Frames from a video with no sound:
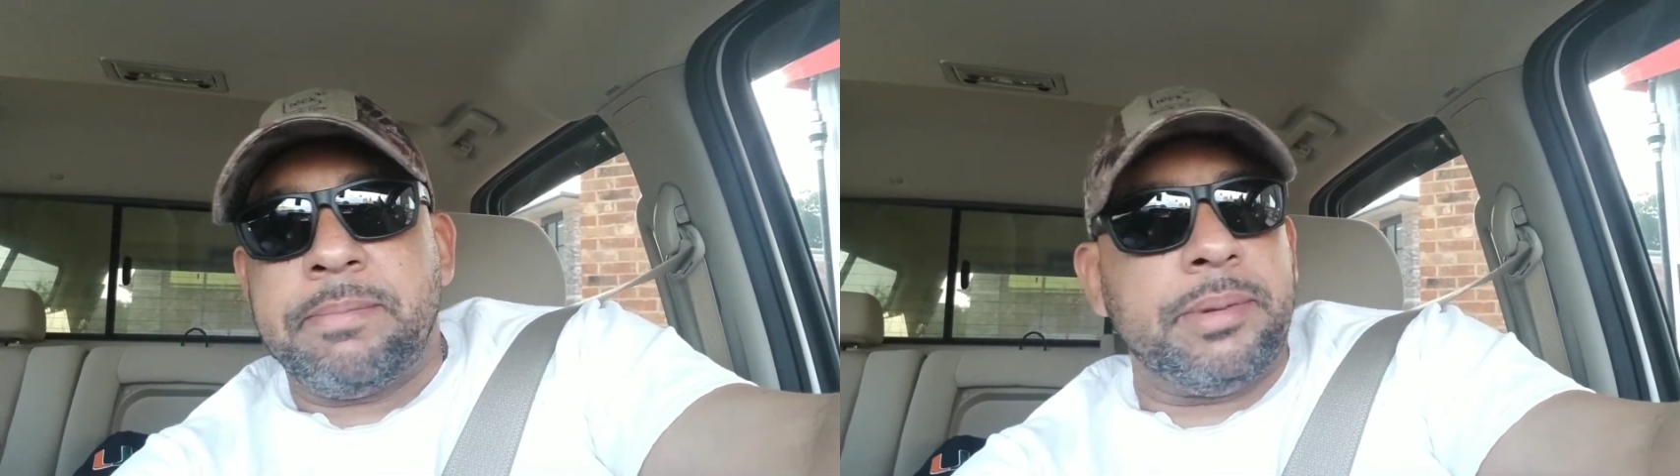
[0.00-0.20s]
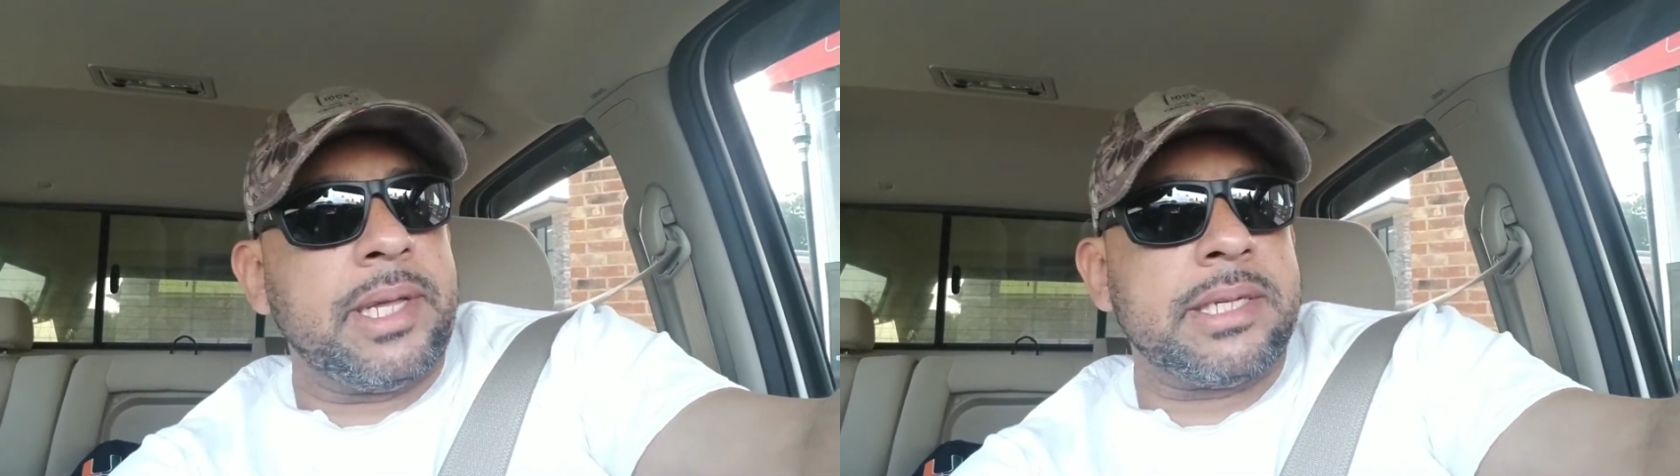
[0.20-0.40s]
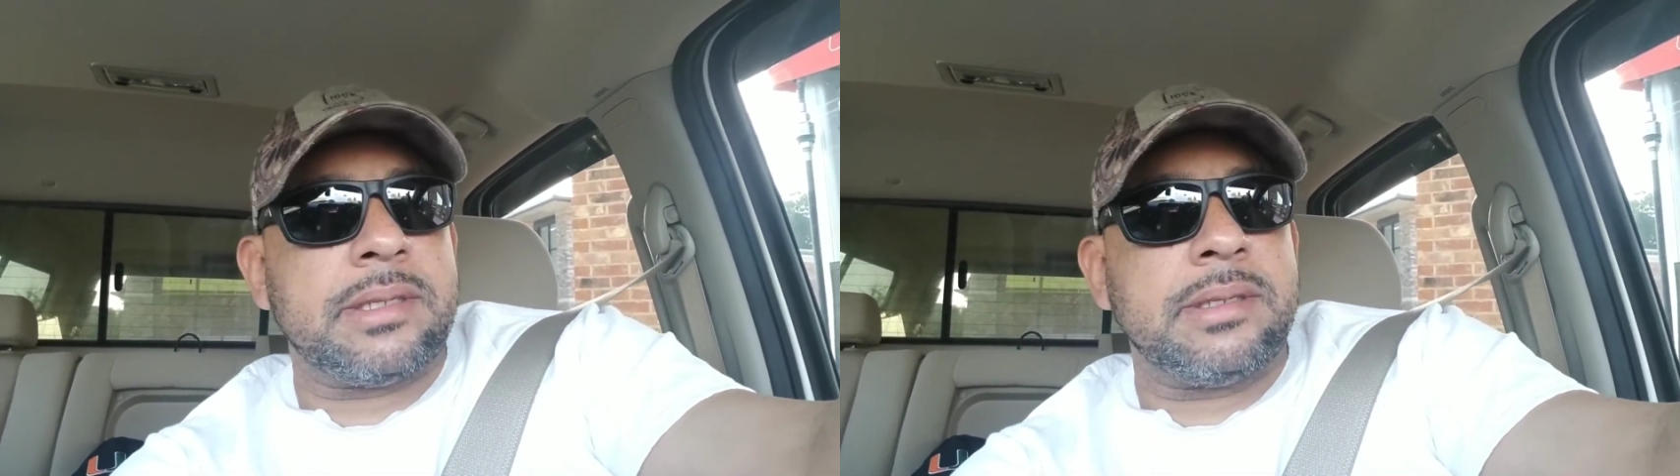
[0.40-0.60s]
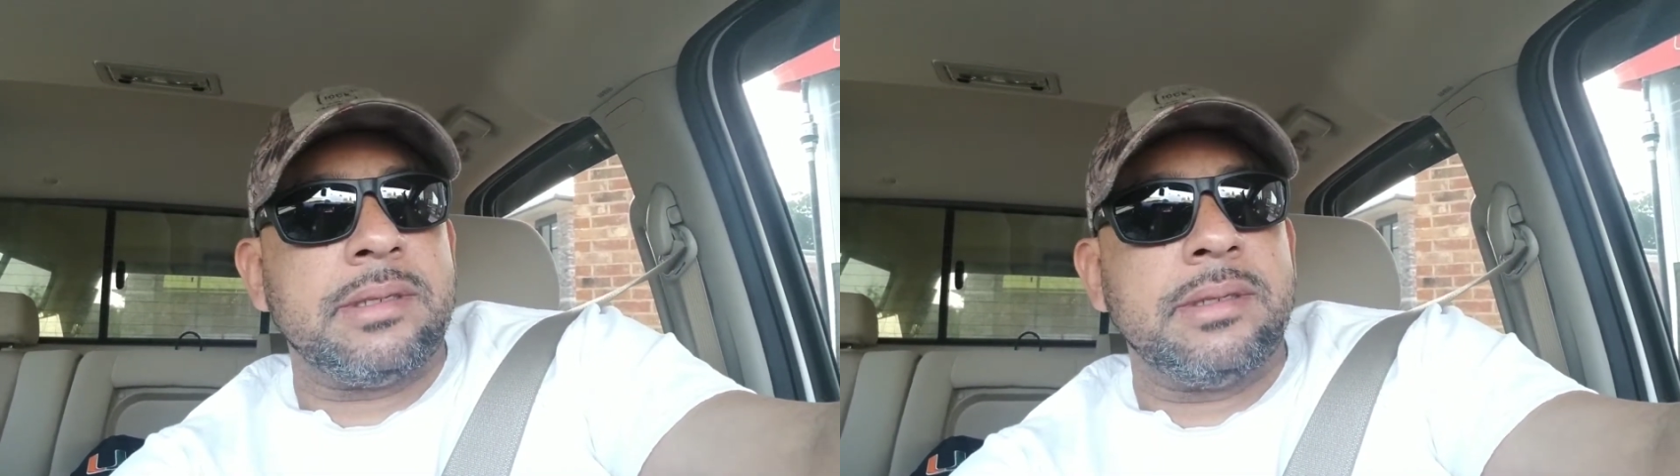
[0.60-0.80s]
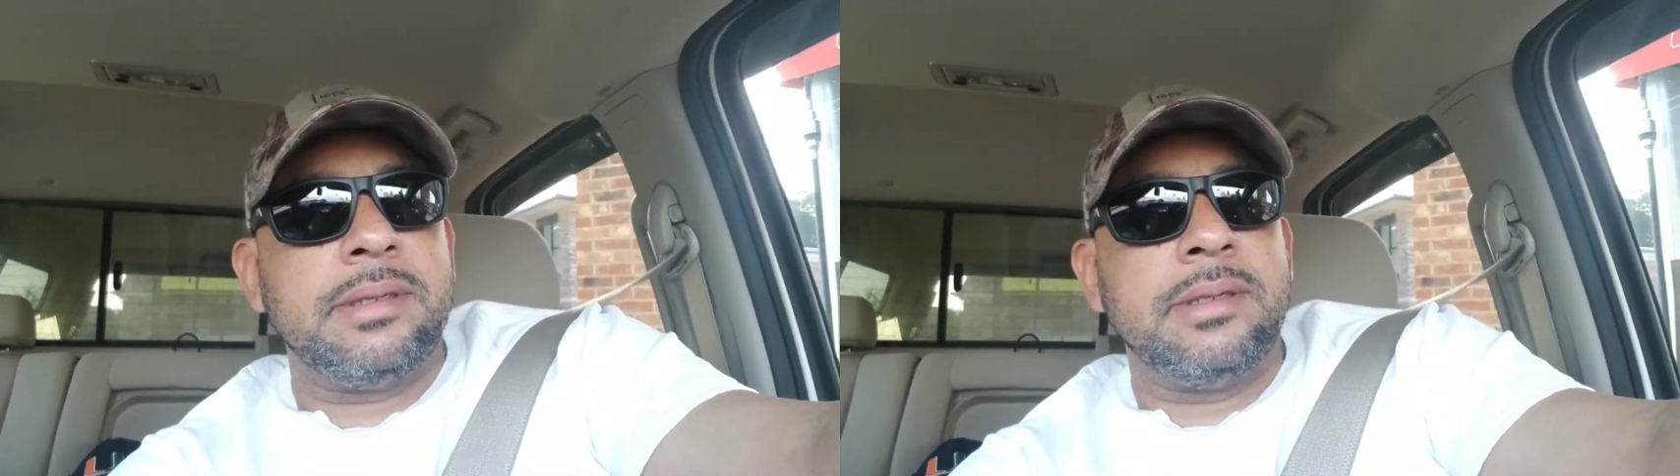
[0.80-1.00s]
bless,
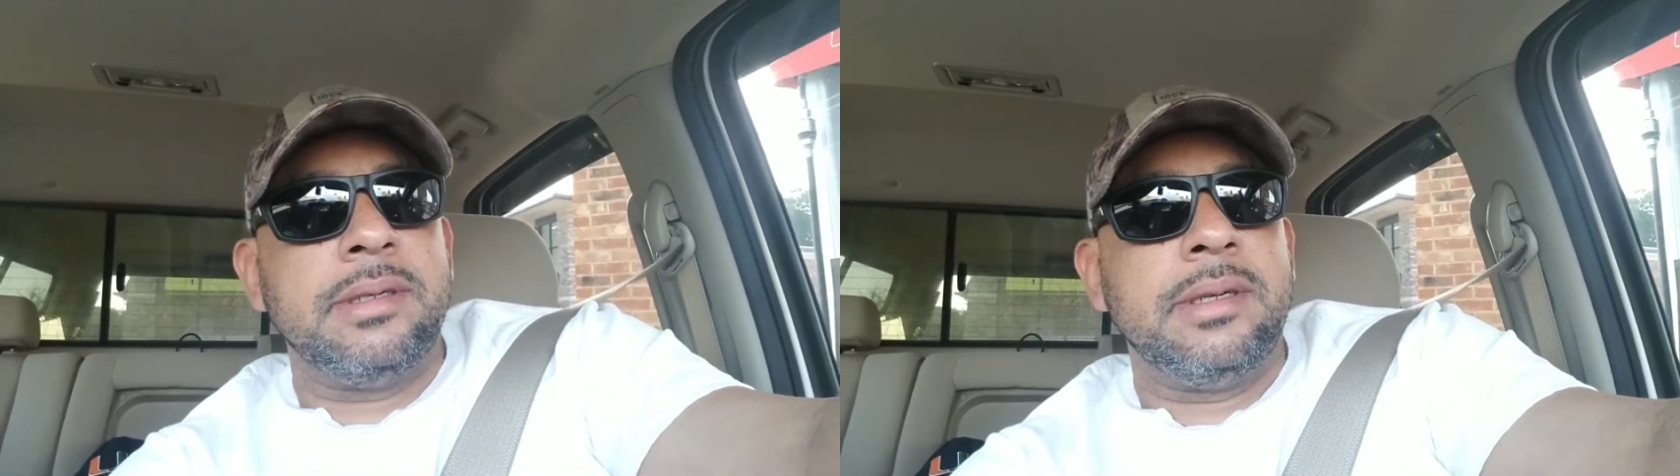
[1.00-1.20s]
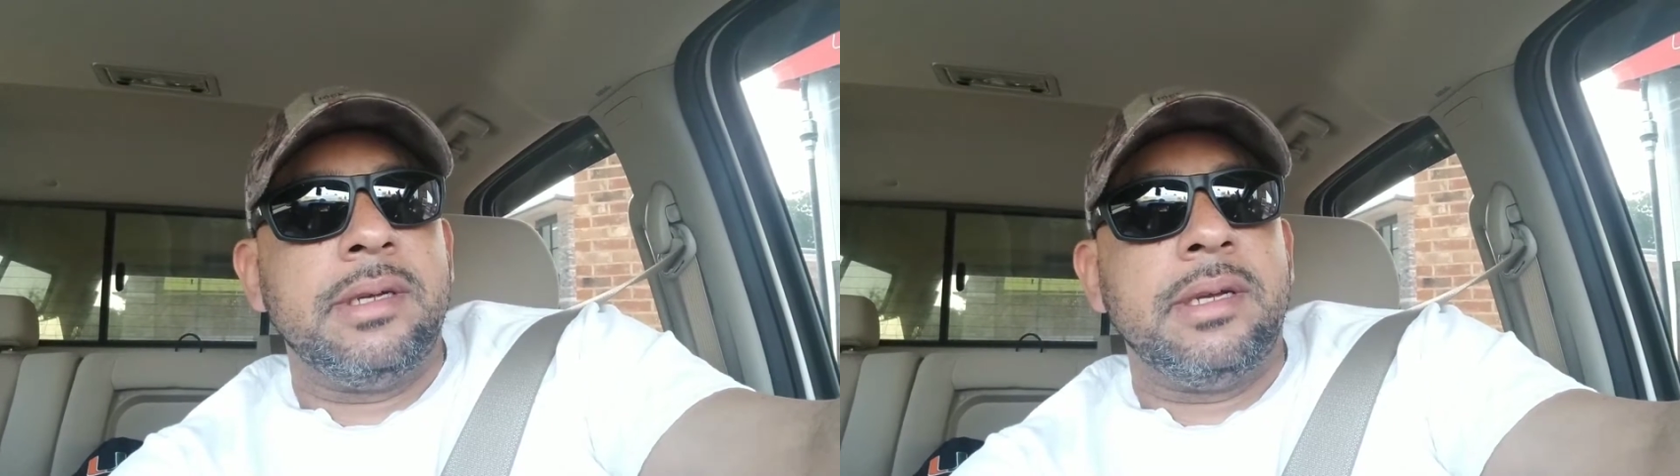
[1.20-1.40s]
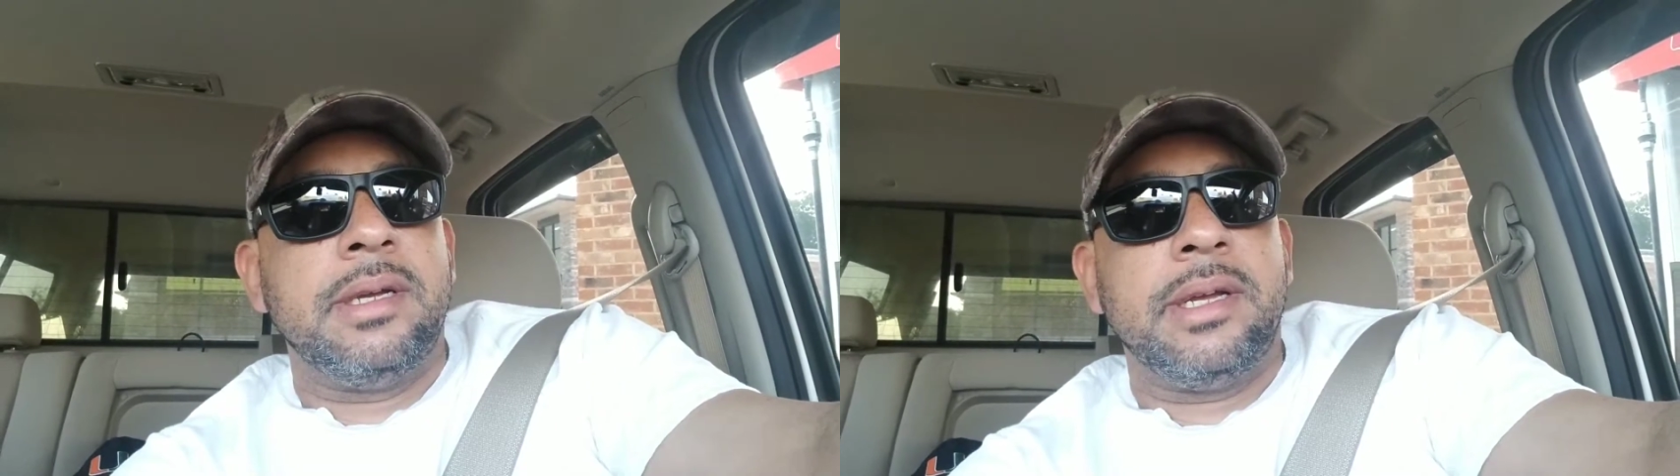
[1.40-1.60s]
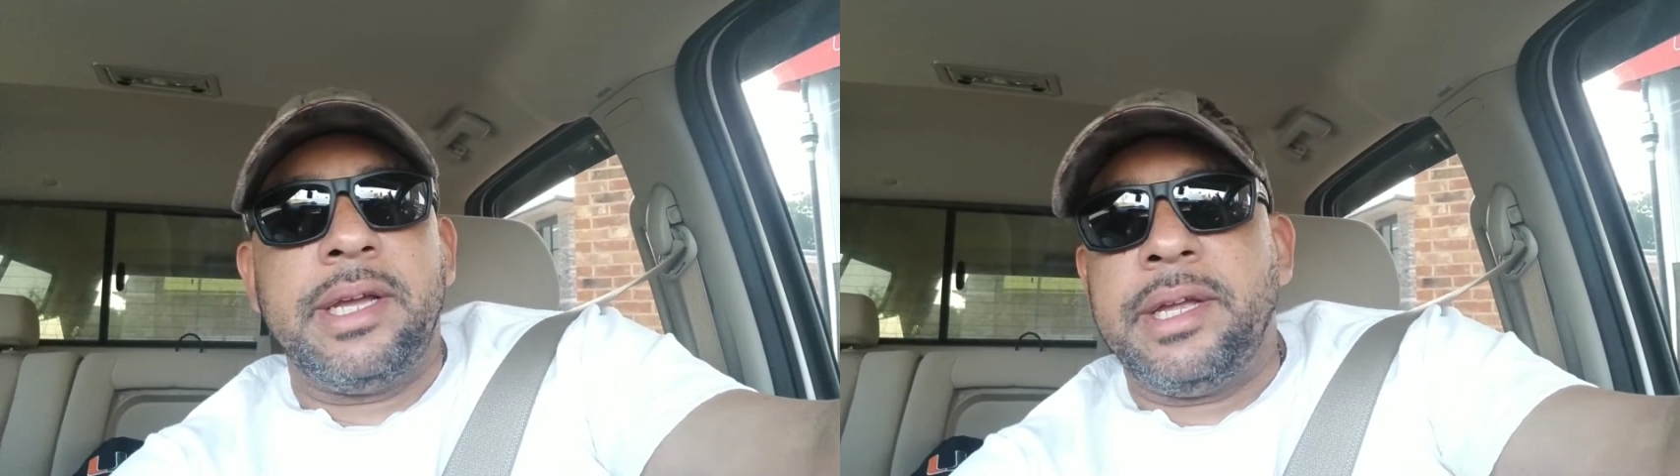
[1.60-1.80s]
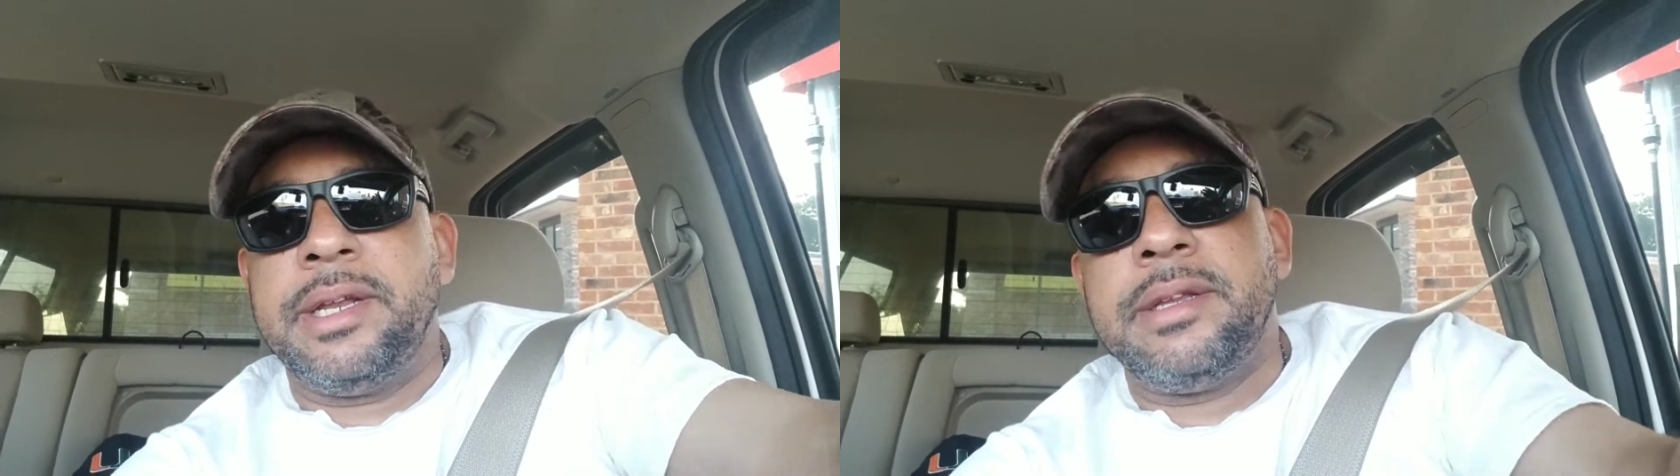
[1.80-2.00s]

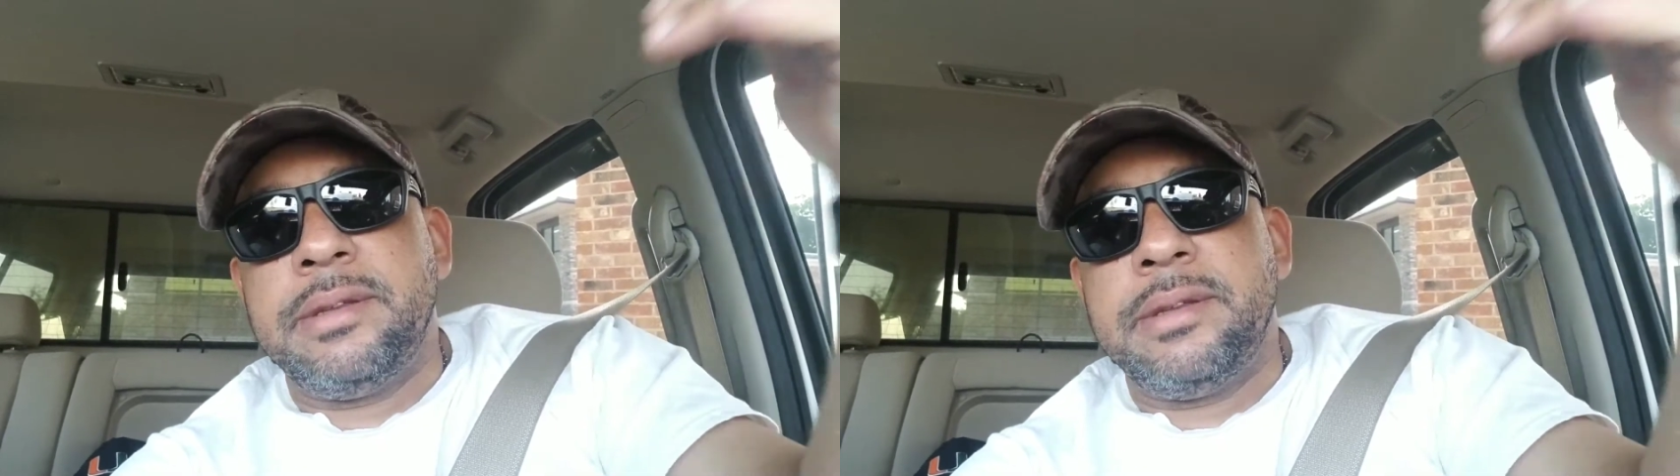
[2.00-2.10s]
and